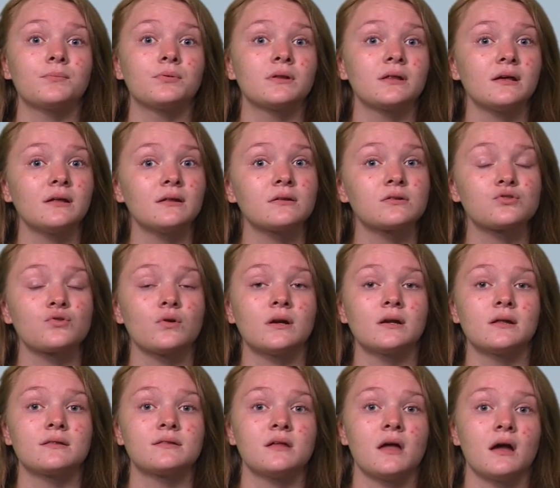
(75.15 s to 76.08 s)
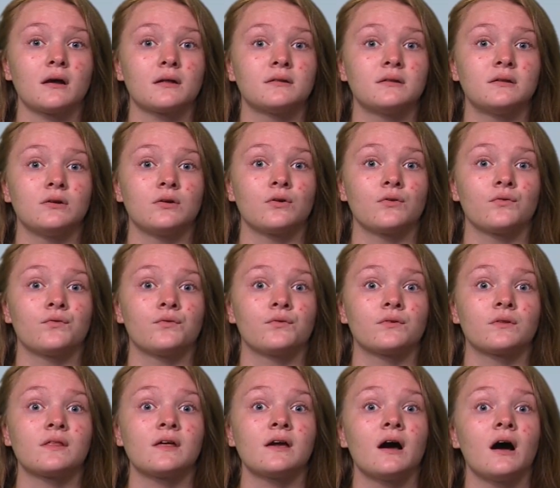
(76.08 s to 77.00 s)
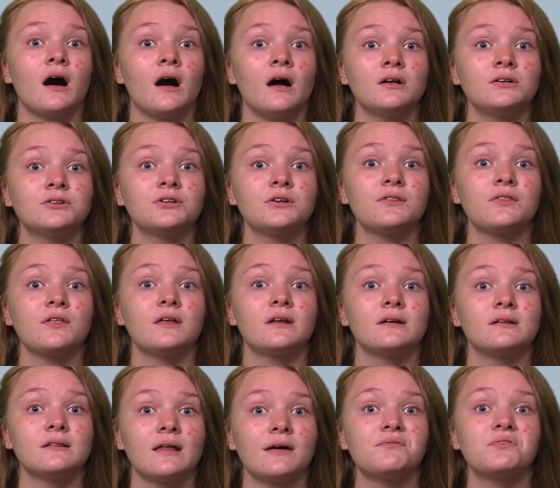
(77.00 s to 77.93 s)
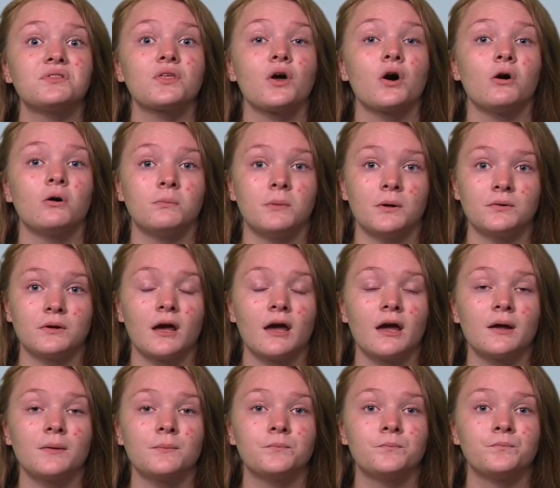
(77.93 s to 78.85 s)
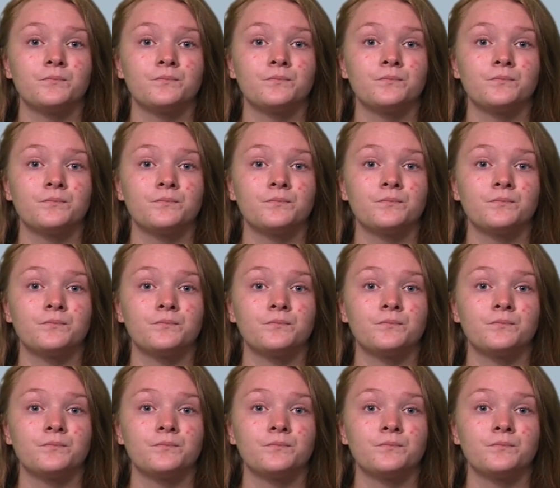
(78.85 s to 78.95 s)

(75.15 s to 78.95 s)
please join us next year for the 111th Hobo Day.